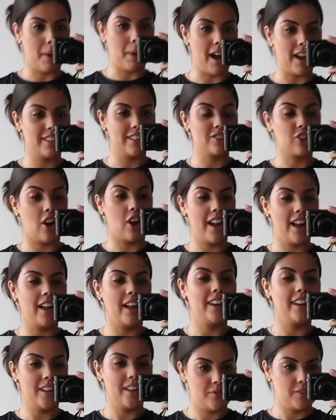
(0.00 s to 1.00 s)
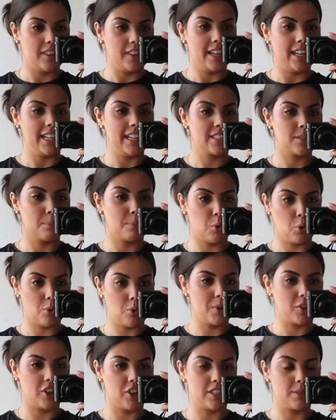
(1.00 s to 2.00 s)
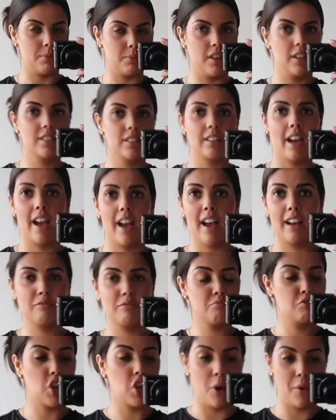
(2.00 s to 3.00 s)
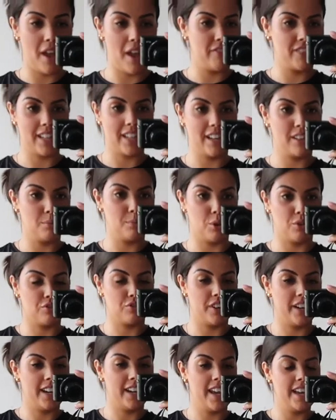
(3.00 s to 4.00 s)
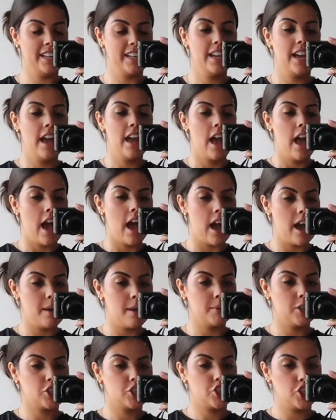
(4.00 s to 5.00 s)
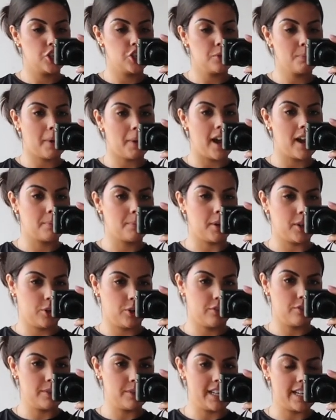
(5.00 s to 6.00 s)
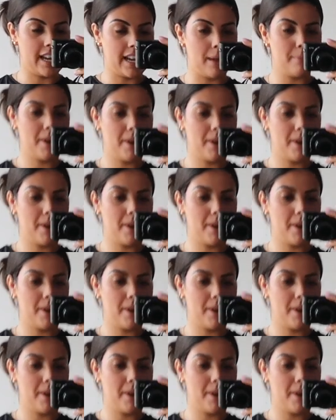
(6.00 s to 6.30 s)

pants. I live in these, bought them at Christmas. Don't ever take them off really. June bag, but I got it from TK